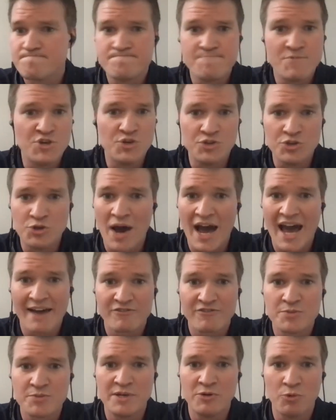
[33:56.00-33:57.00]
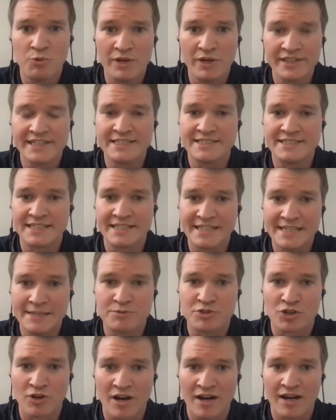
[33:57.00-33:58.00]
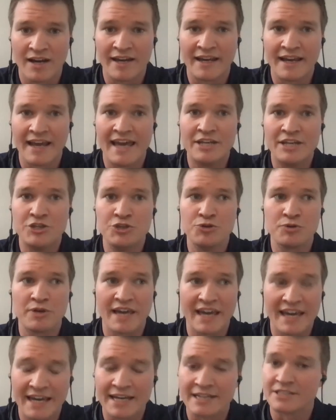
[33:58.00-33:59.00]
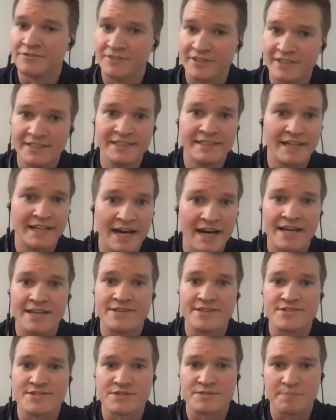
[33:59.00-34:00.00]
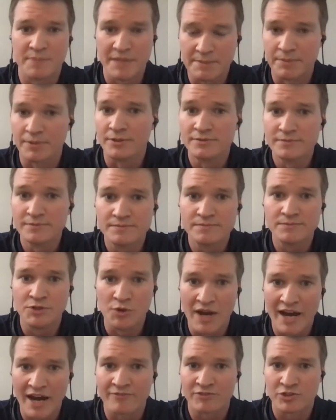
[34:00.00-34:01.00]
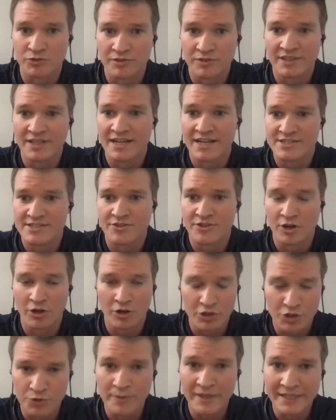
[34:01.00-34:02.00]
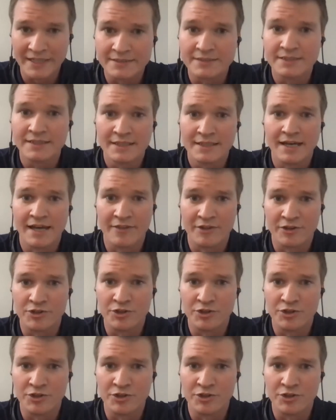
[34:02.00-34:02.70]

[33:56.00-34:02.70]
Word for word: you, you have to be willing to keep trying and you can't villainize people. You have to realize that they're a human and they're